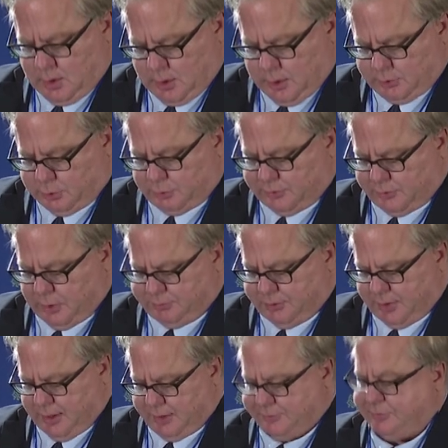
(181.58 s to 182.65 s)
to
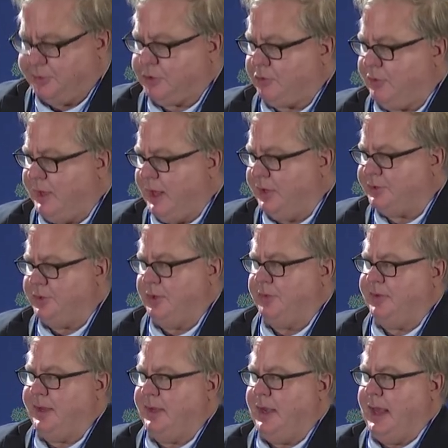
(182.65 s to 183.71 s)
subsidize the creation of
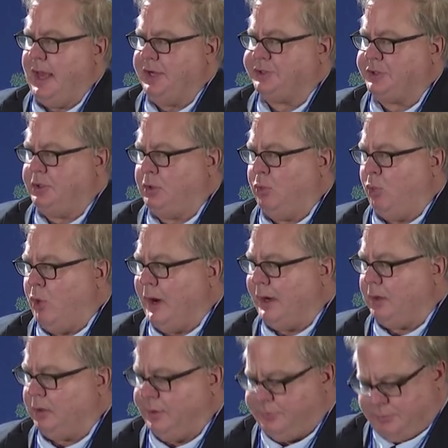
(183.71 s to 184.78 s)
a national
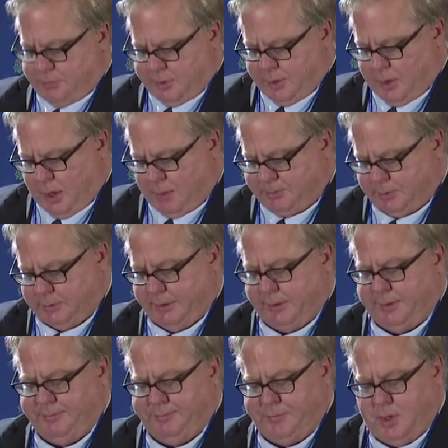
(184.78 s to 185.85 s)
wireless monopoly,